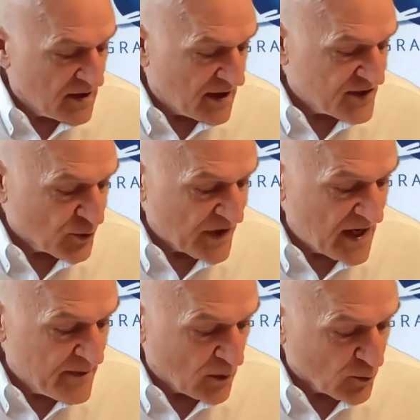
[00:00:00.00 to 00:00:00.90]
A
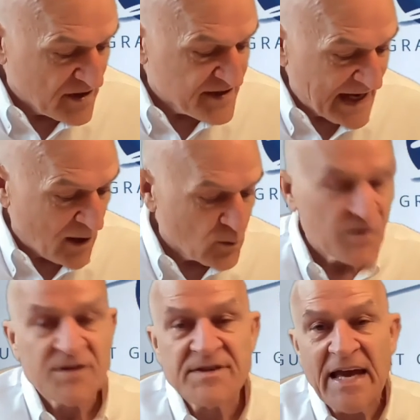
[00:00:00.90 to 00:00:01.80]
dream written down
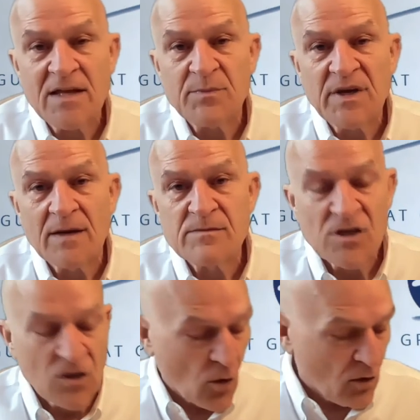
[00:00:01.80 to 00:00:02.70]
with a date becomes a
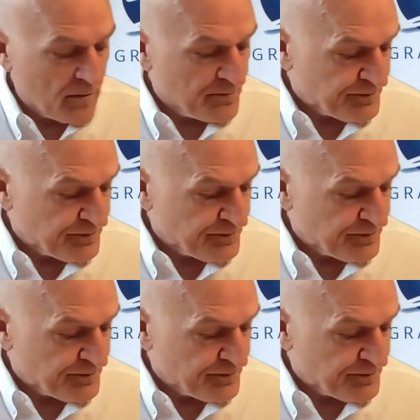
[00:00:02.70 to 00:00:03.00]
goal.